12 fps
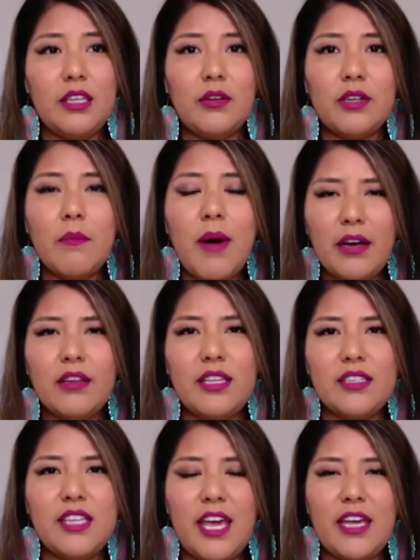compile
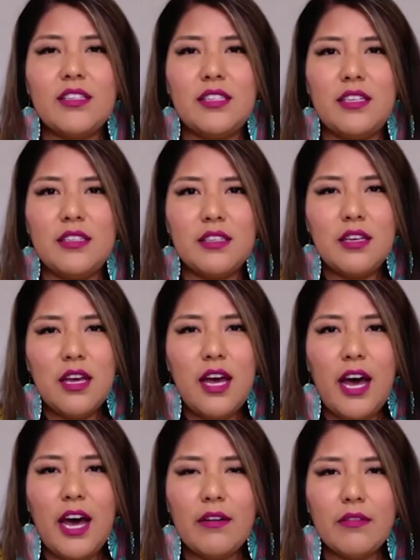these cases
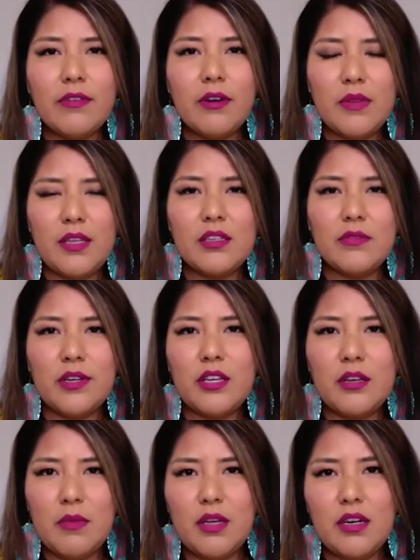from these different
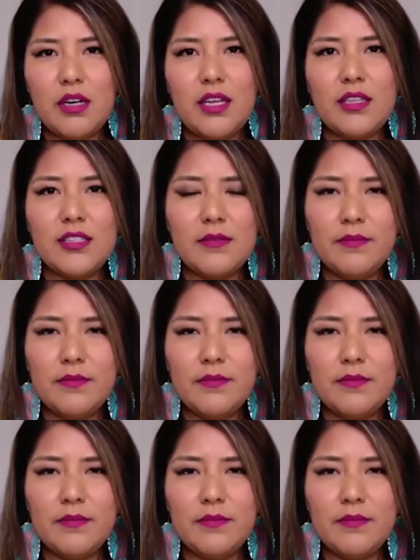communities.